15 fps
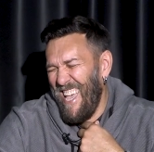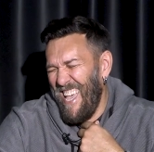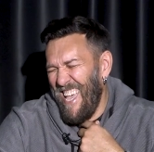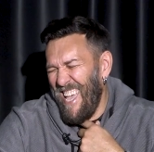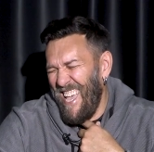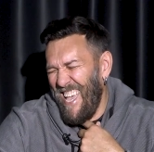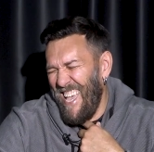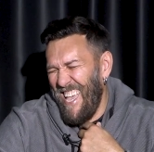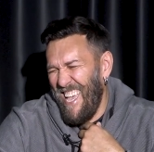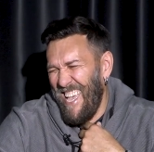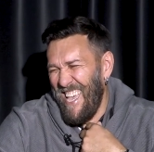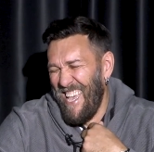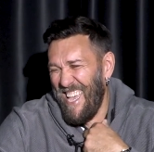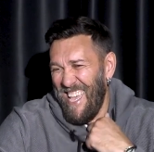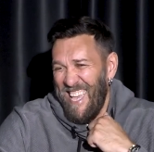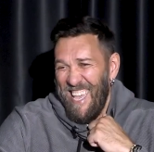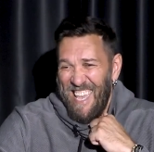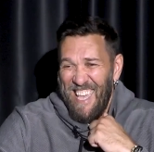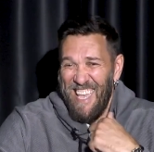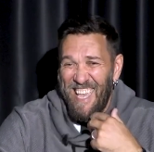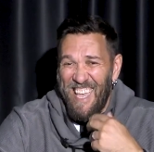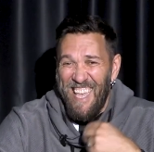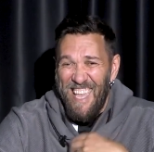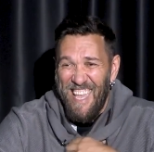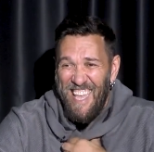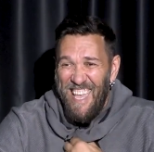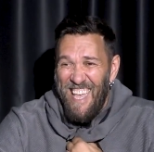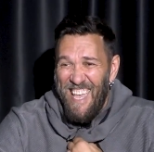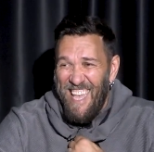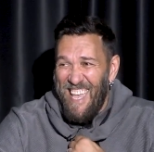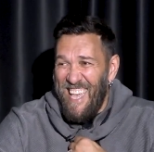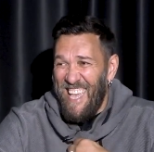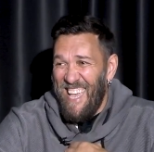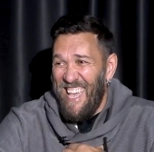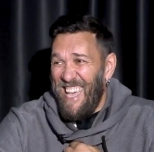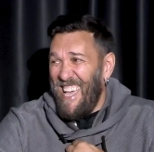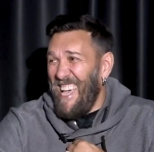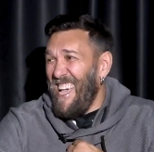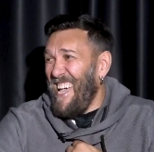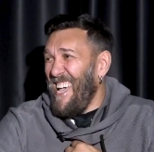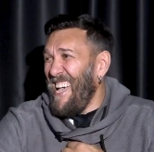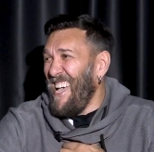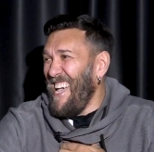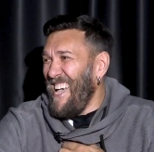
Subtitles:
(no one is talking)